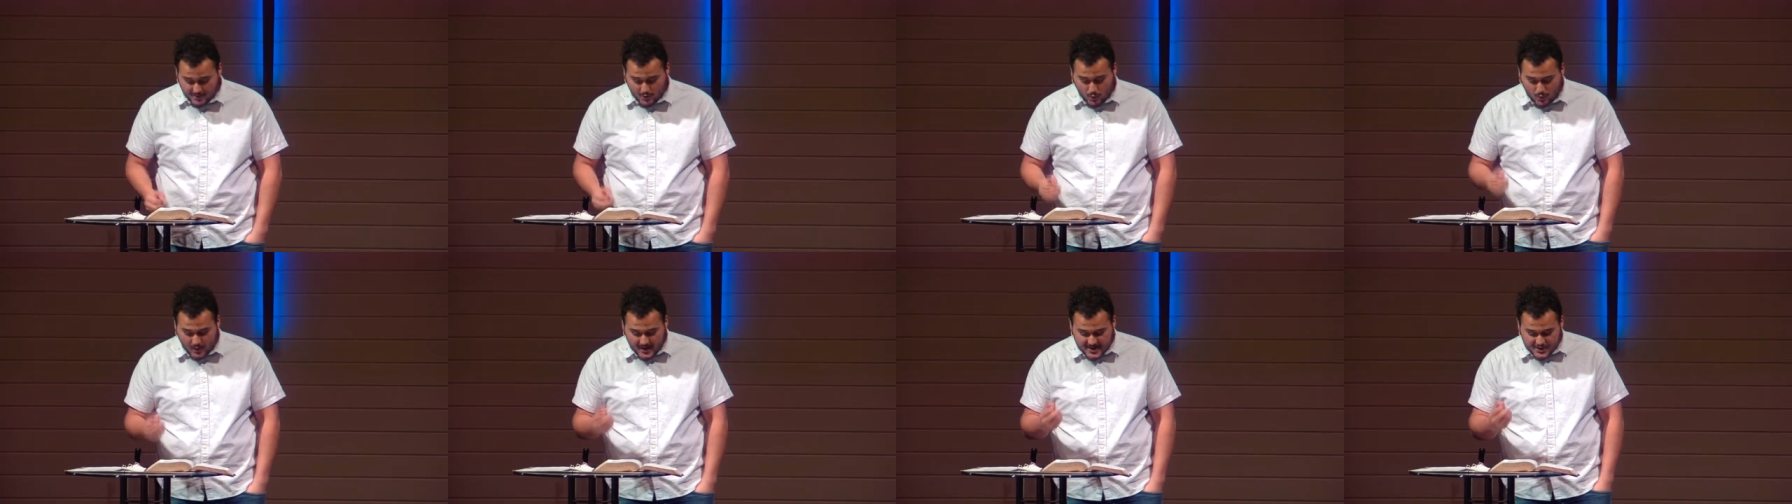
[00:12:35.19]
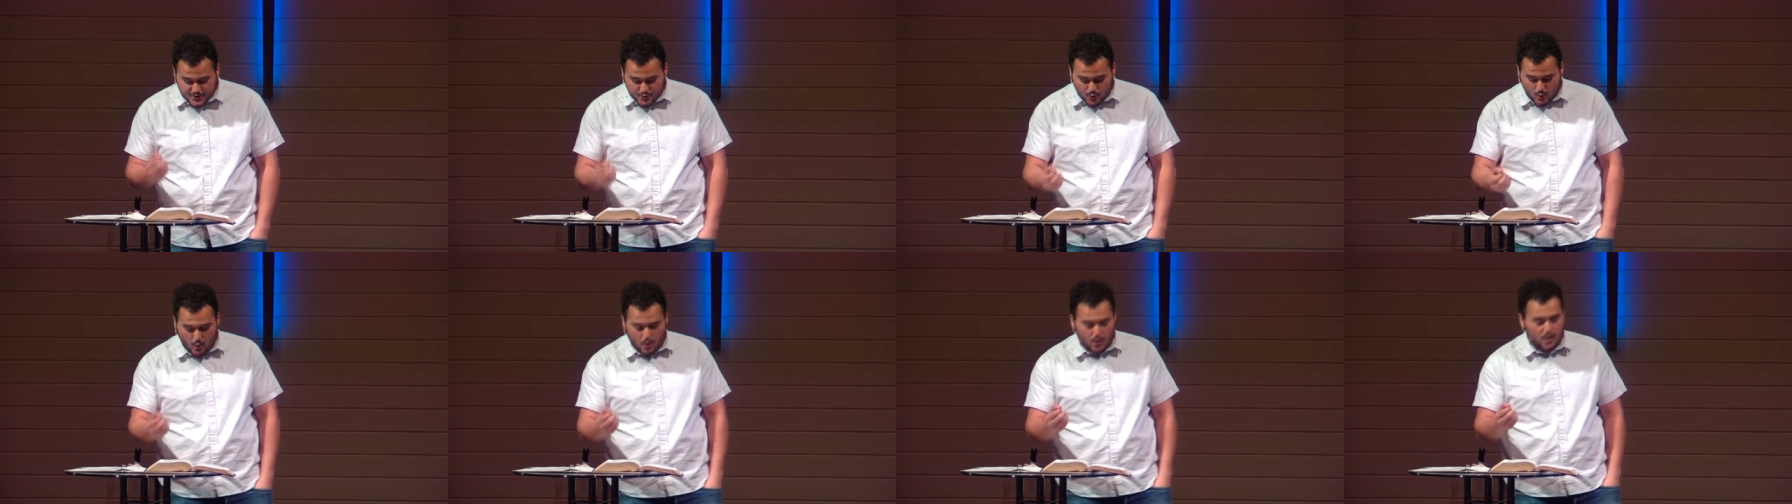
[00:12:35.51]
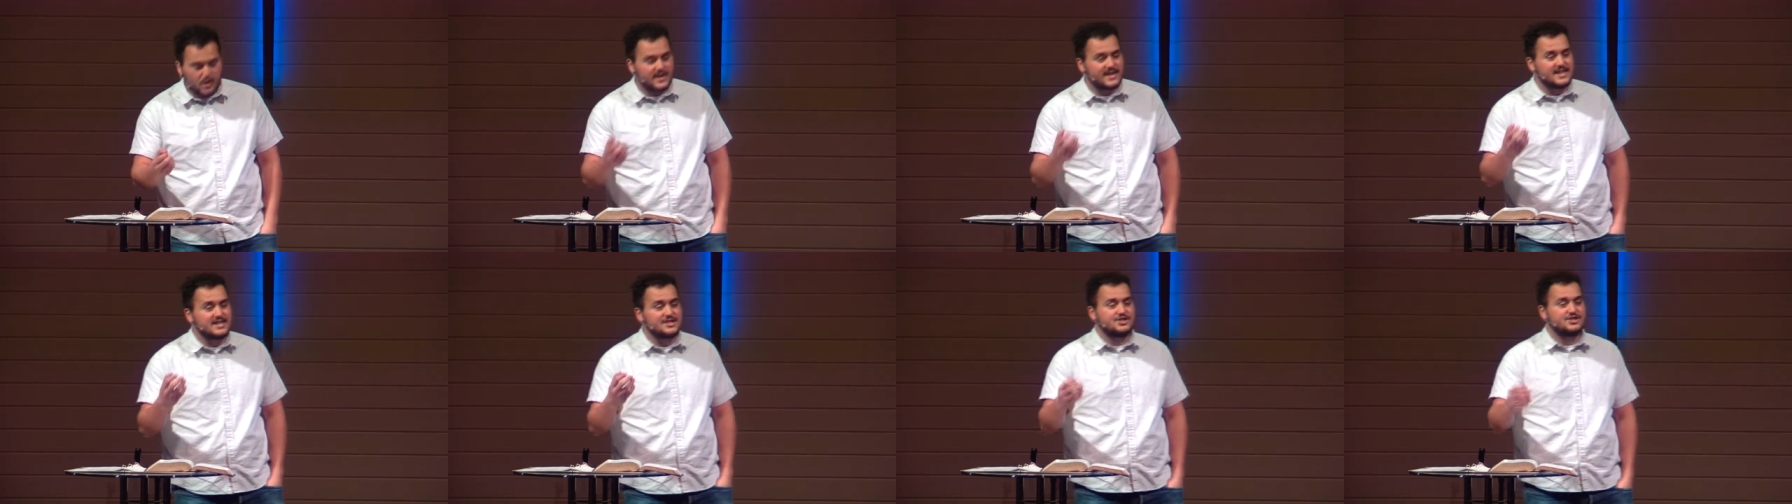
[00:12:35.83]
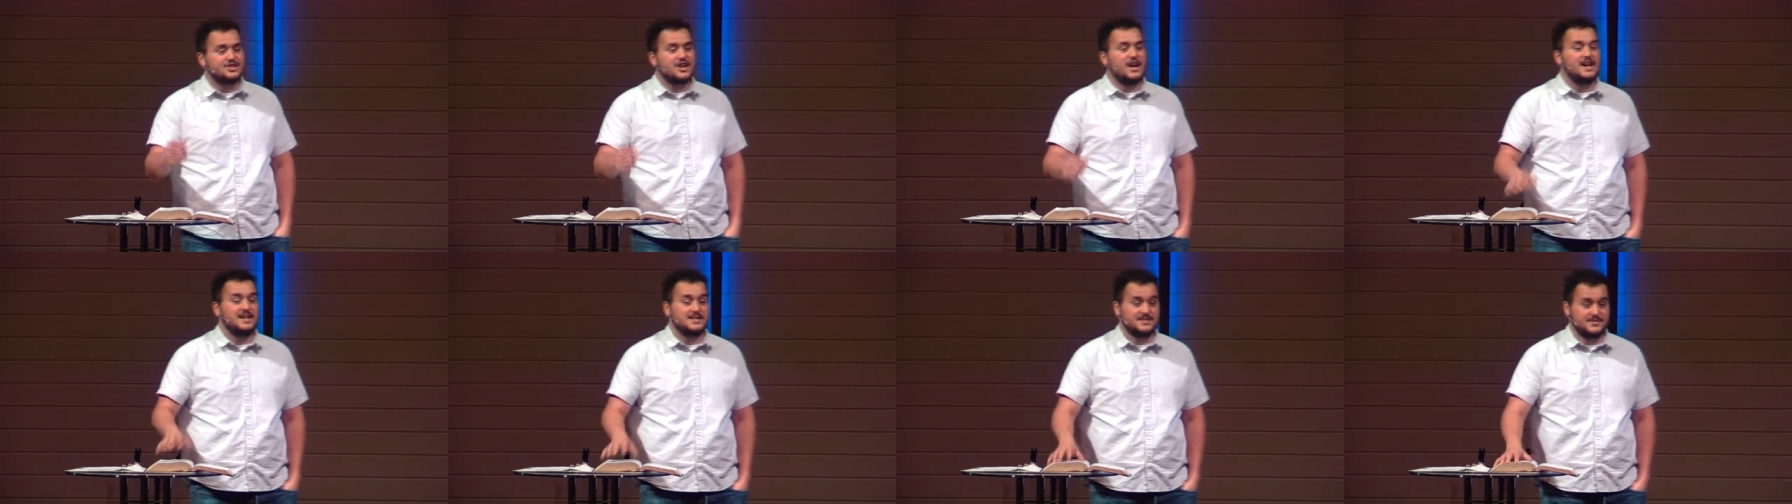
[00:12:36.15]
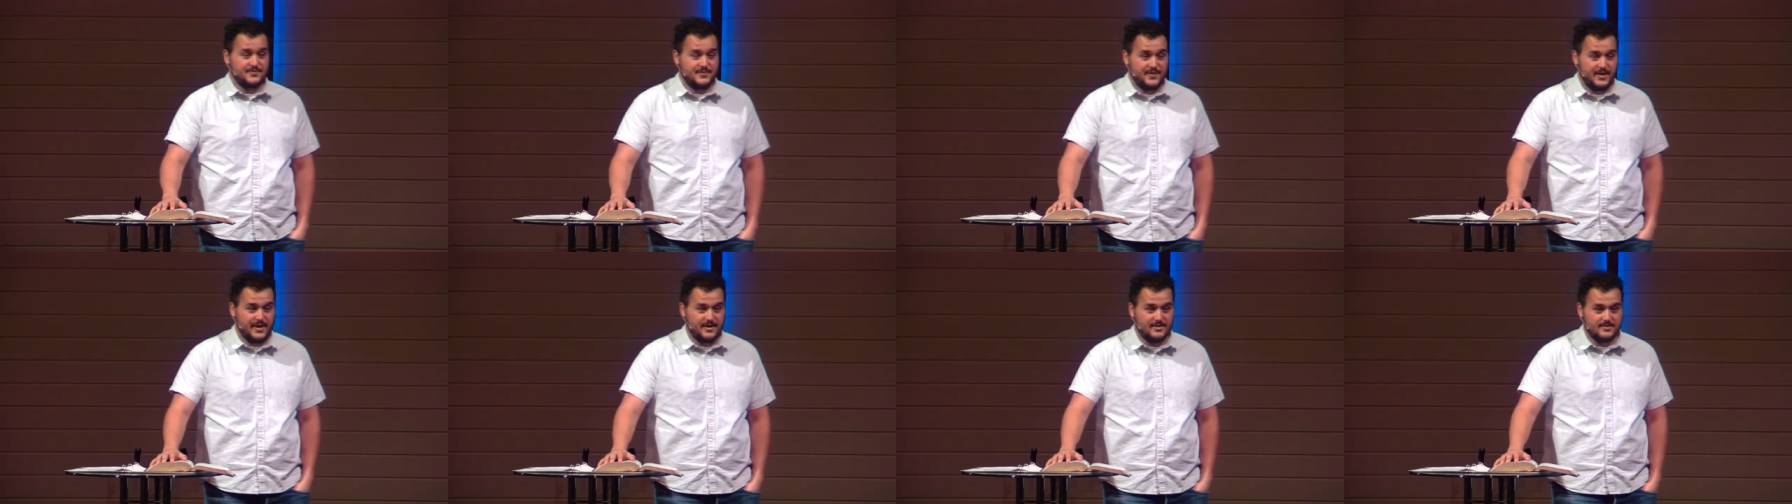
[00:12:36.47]
to wage war against
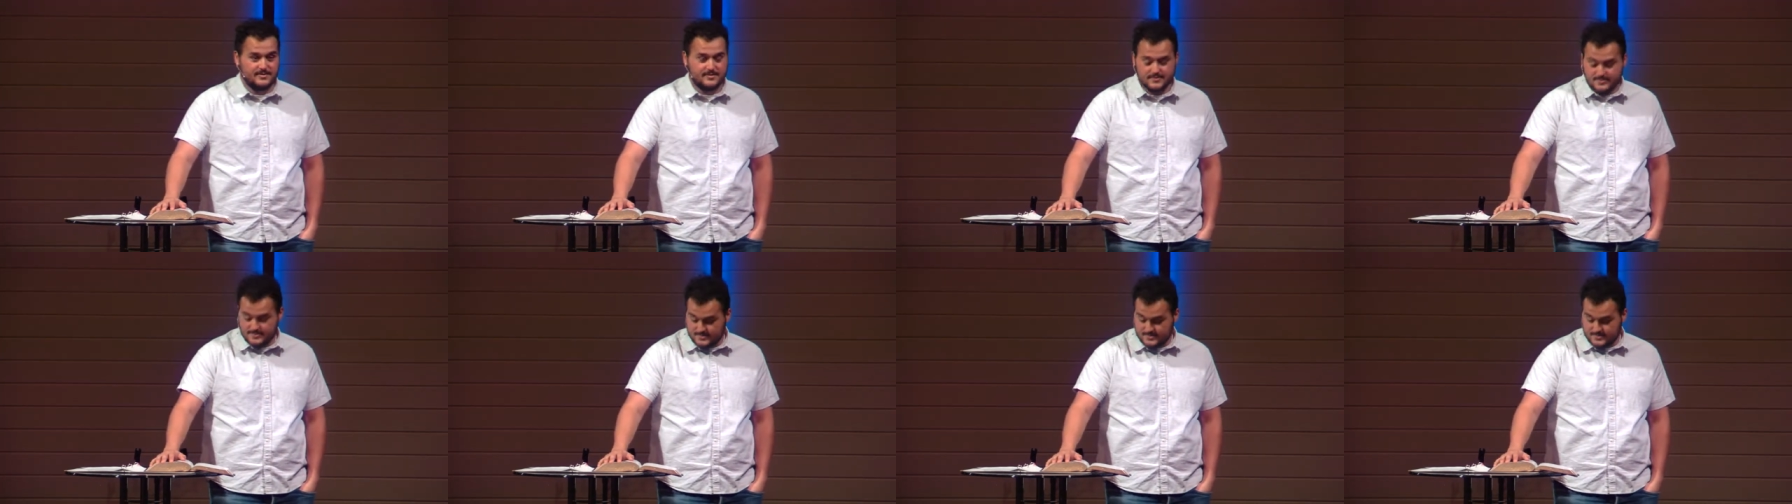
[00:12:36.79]
Jehoshaphat.